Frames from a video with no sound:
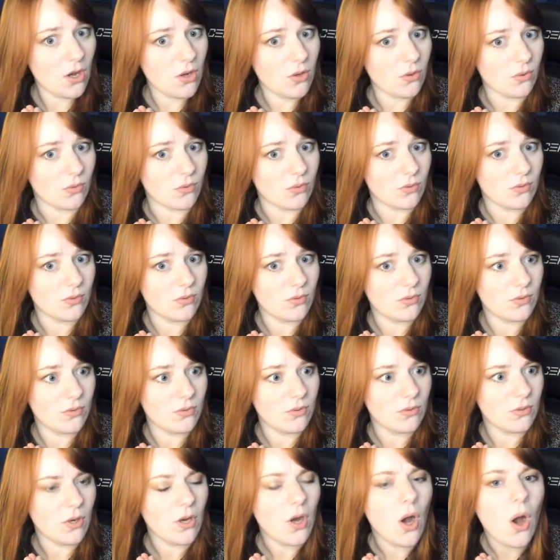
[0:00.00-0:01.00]
Oh.
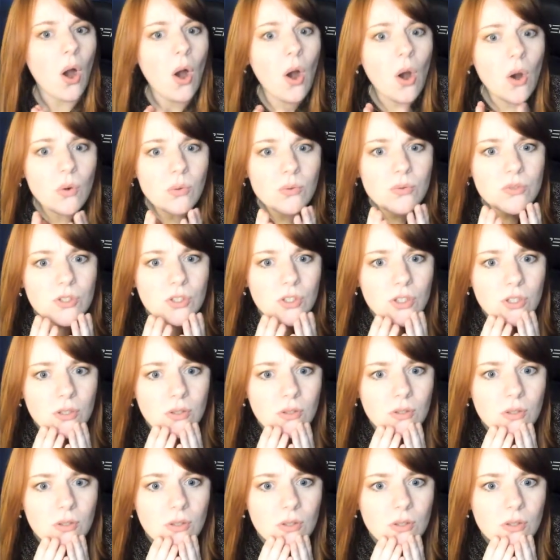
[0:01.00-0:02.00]
Oh, do
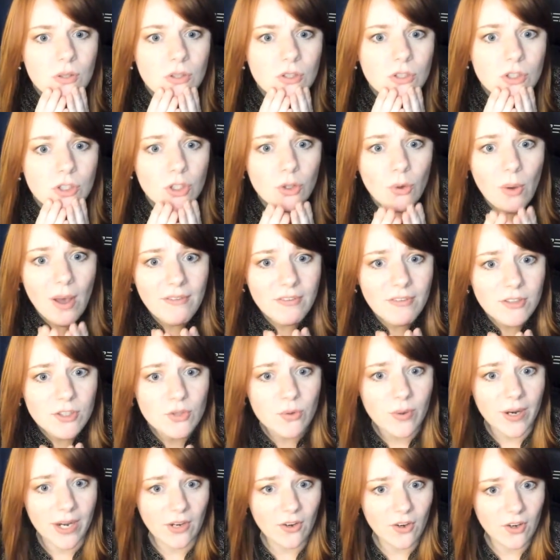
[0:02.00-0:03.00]
do you have a
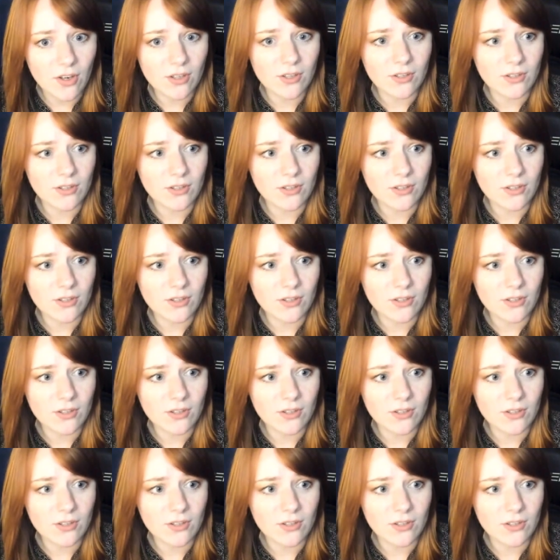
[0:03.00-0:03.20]
trainer?